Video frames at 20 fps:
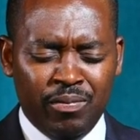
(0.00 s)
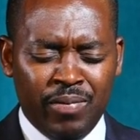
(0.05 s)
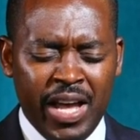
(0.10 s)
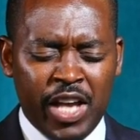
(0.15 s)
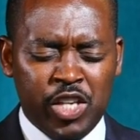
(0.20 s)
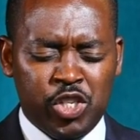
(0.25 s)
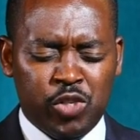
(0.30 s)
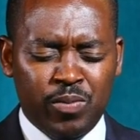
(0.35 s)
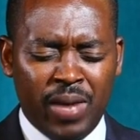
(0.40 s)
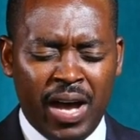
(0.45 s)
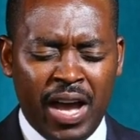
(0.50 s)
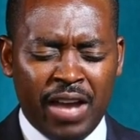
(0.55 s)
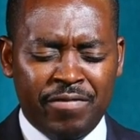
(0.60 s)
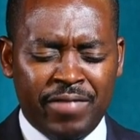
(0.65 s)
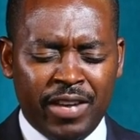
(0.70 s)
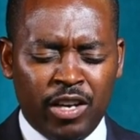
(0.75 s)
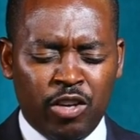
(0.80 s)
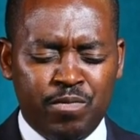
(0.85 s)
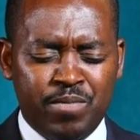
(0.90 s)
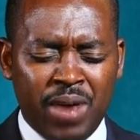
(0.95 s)
Bless my
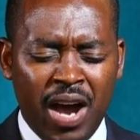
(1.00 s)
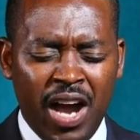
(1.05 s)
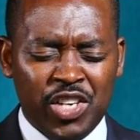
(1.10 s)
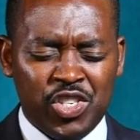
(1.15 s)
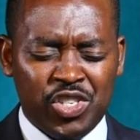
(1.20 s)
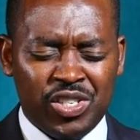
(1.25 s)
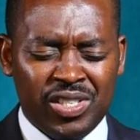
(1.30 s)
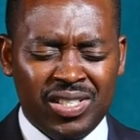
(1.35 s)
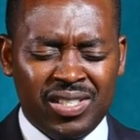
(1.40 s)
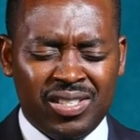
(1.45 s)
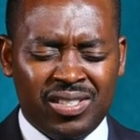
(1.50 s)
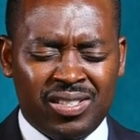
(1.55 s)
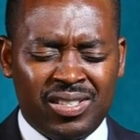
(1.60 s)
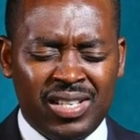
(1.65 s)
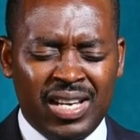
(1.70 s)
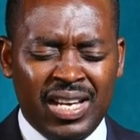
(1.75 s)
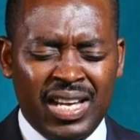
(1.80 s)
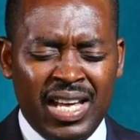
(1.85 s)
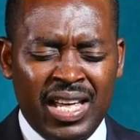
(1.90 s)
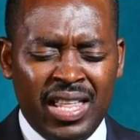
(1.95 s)
fellow
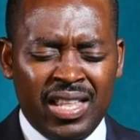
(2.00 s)
pastors.